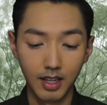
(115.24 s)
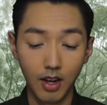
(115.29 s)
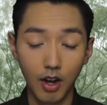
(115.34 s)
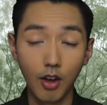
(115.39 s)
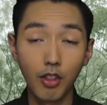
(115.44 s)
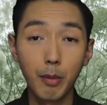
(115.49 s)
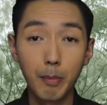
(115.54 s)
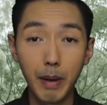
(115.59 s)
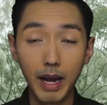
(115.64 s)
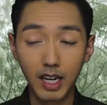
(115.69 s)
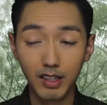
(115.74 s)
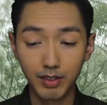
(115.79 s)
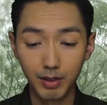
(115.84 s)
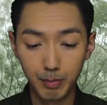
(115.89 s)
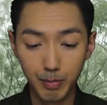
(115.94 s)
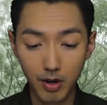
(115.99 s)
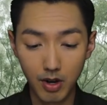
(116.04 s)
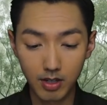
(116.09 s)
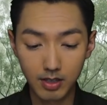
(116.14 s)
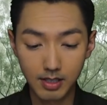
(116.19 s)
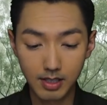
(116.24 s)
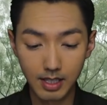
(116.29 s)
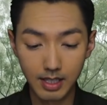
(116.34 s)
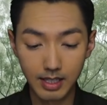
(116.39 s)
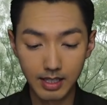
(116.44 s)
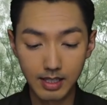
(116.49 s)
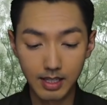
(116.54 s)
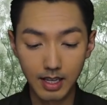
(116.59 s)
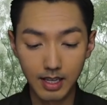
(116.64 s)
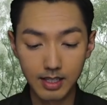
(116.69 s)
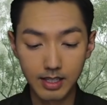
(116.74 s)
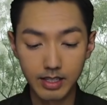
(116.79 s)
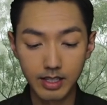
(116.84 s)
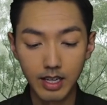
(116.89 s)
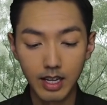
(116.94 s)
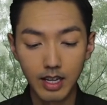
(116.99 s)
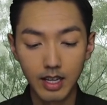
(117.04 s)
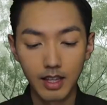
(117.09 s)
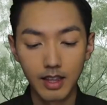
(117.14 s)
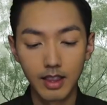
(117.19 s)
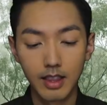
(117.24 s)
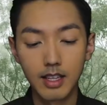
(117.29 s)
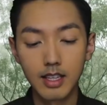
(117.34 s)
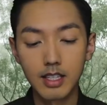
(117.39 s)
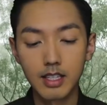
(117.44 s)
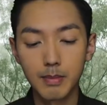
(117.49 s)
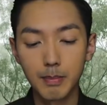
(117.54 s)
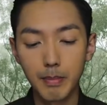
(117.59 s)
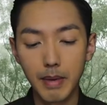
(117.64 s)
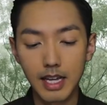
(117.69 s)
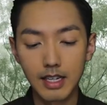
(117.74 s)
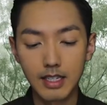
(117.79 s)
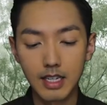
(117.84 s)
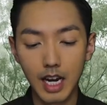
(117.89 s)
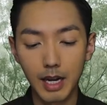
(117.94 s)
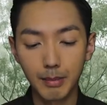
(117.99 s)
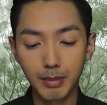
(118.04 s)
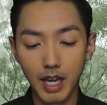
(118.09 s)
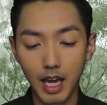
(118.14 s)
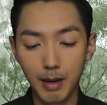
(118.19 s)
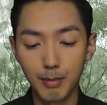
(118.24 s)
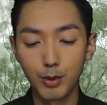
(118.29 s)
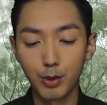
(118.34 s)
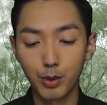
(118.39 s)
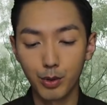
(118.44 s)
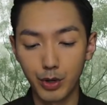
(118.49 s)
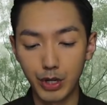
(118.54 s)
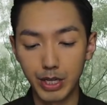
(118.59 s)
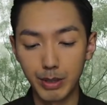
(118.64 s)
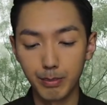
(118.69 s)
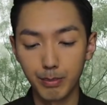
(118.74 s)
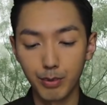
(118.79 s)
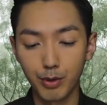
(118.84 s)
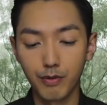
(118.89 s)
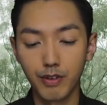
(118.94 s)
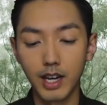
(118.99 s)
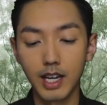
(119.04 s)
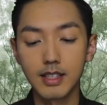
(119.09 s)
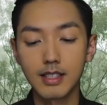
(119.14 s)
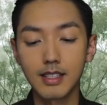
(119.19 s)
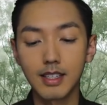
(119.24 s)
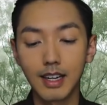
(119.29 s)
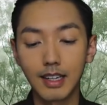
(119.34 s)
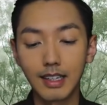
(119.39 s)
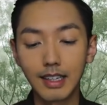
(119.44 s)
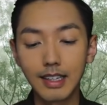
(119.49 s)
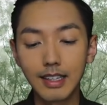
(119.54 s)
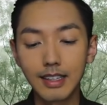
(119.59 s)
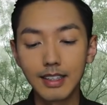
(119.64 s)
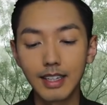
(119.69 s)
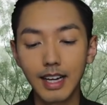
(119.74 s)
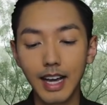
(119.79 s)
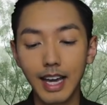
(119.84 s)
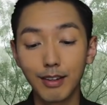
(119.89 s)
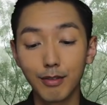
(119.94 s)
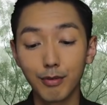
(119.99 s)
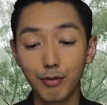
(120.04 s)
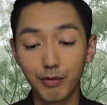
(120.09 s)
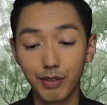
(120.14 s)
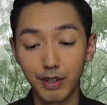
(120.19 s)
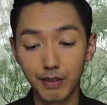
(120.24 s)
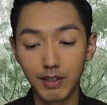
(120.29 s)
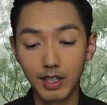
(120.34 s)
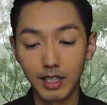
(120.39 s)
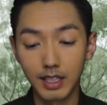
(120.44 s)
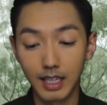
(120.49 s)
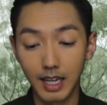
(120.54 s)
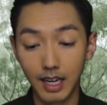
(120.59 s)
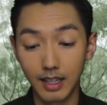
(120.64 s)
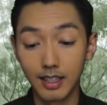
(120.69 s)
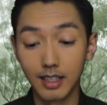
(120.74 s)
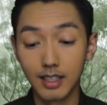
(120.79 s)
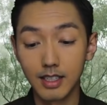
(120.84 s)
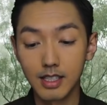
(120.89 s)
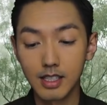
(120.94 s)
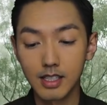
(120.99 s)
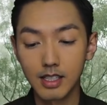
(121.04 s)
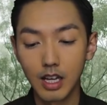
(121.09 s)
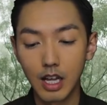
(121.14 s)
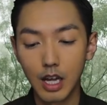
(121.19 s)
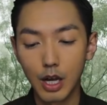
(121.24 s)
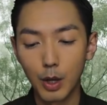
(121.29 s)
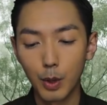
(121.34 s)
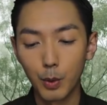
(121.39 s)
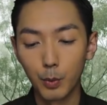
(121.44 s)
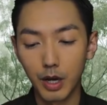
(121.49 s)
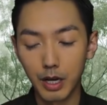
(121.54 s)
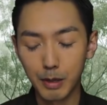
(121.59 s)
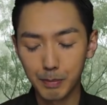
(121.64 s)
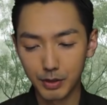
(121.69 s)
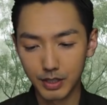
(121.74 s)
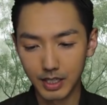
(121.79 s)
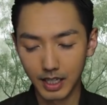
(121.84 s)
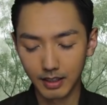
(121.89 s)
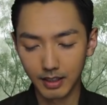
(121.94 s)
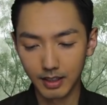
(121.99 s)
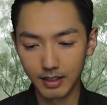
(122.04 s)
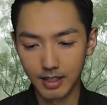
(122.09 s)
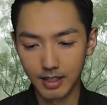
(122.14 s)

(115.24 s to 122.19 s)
On the back of the box it says, this matte type Camo Cream provides clear and vivid colors while protecting